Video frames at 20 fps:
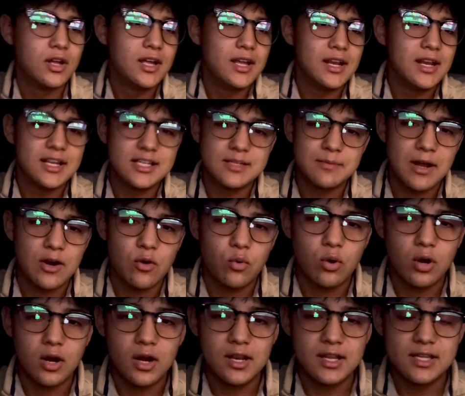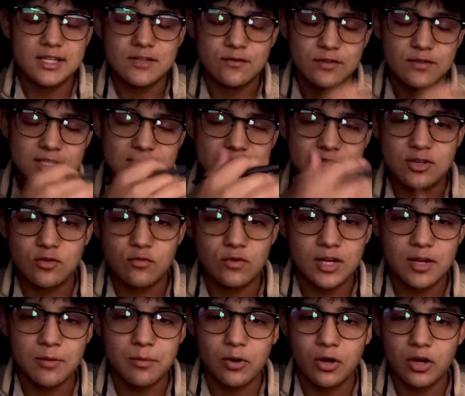It doesn't matter what it is, if it's to read
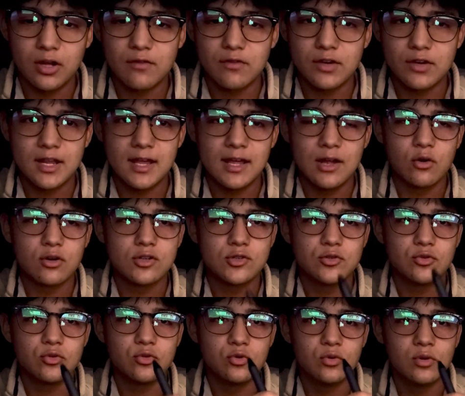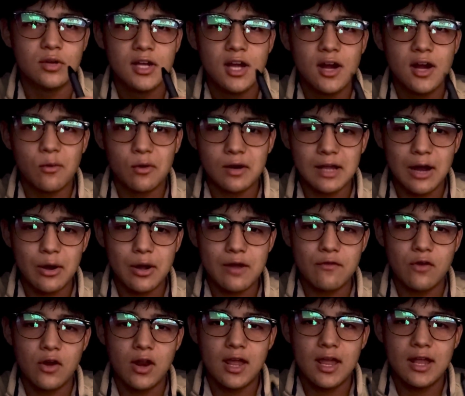a book every day or to work out
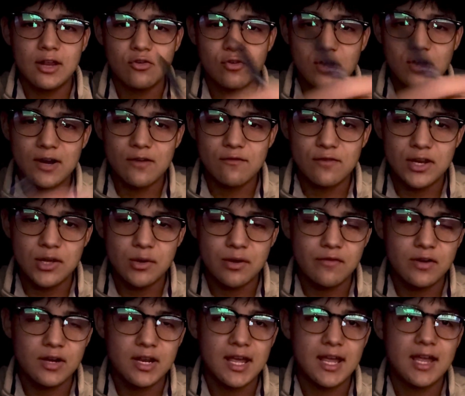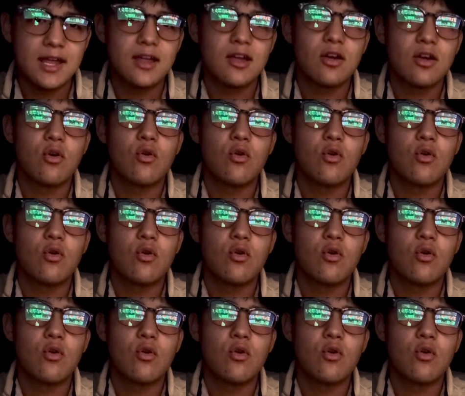every day, create a video every day,